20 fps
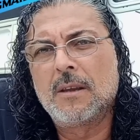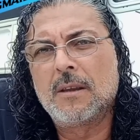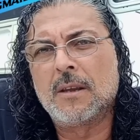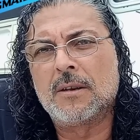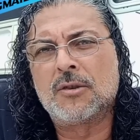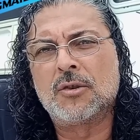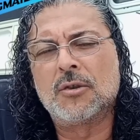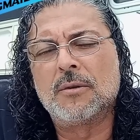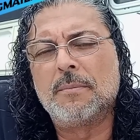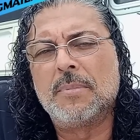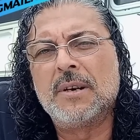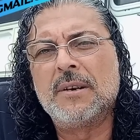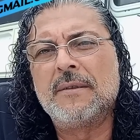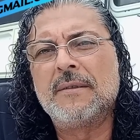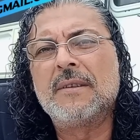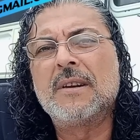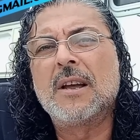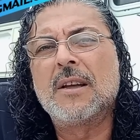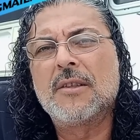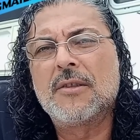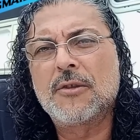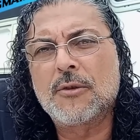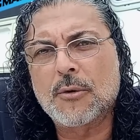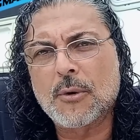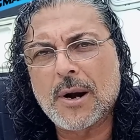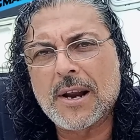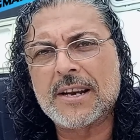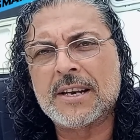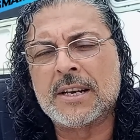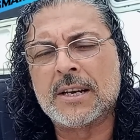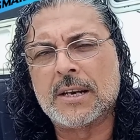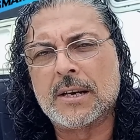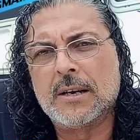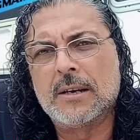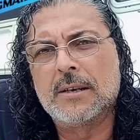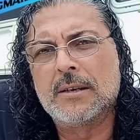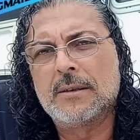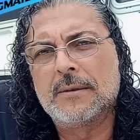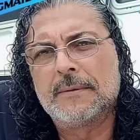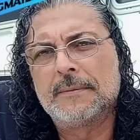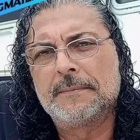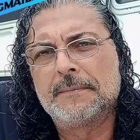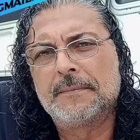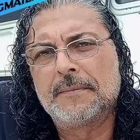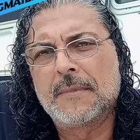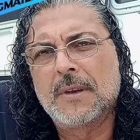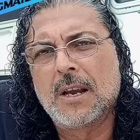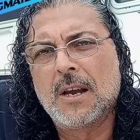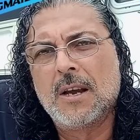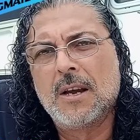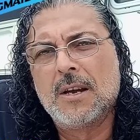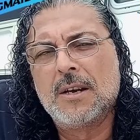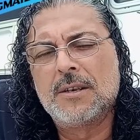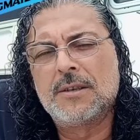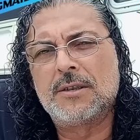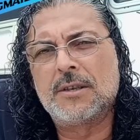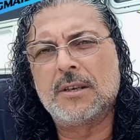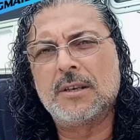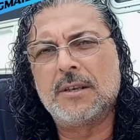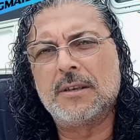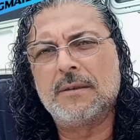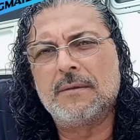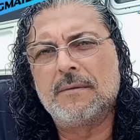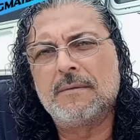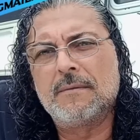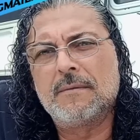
that you're being threatened. See,